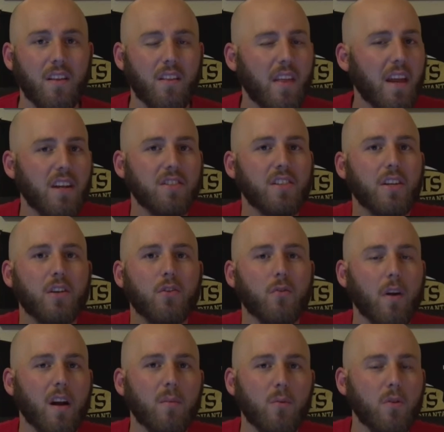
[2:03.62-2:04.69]
That is
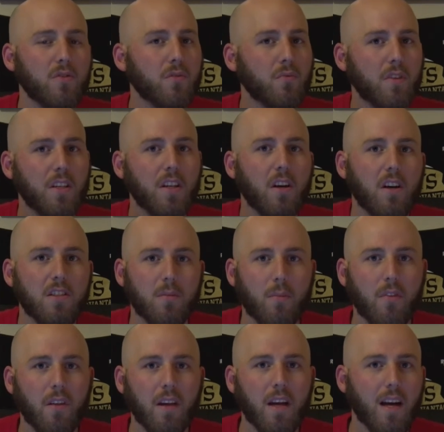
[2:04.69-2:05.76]
incredible. It's a really awesome
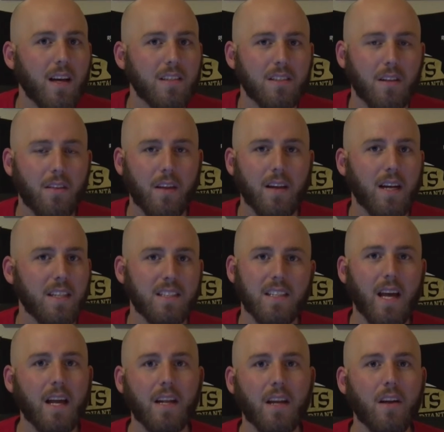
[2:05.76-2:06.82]
thing, guys, to think I
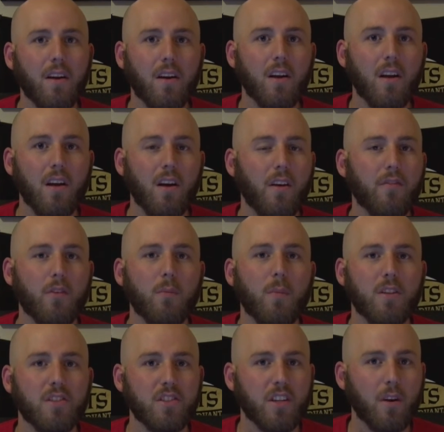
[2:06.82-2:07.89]
sat here a few
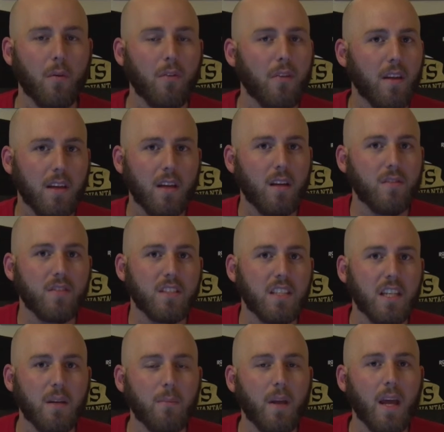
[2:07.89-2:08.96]
months ago thinking of a
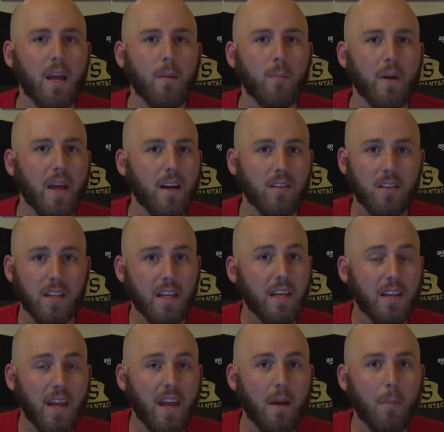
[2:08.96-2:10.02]
team name and a
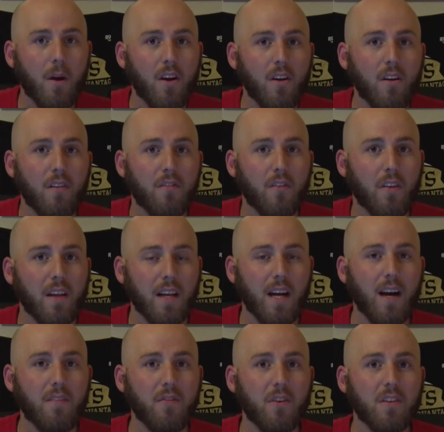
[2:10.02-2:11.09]
league name for the
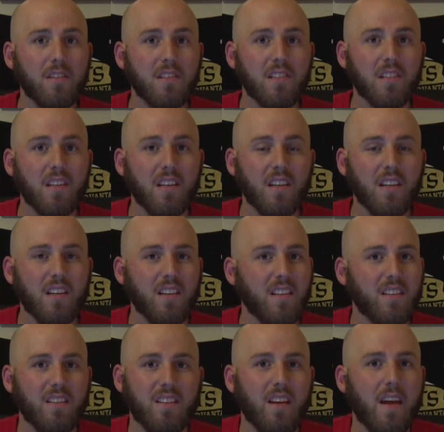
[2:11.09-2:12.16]
conference,
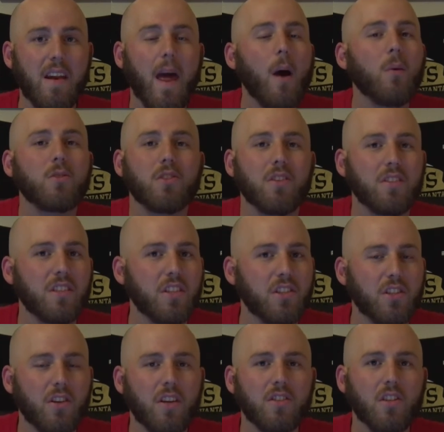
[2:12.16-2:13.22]
and now it's on a
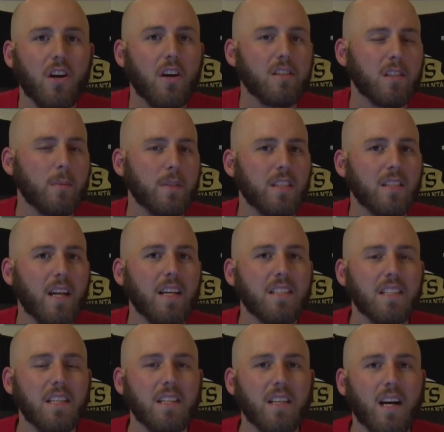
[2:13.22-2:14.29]
t-shirt. It's awesome. It's
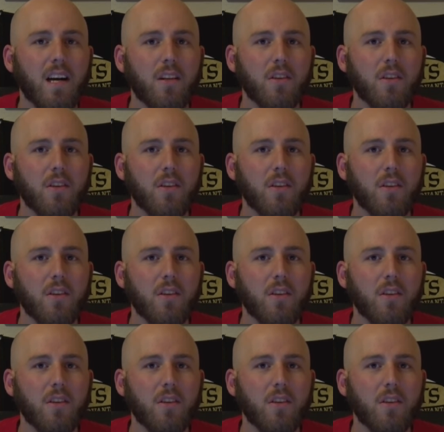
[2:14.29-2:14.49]
$19.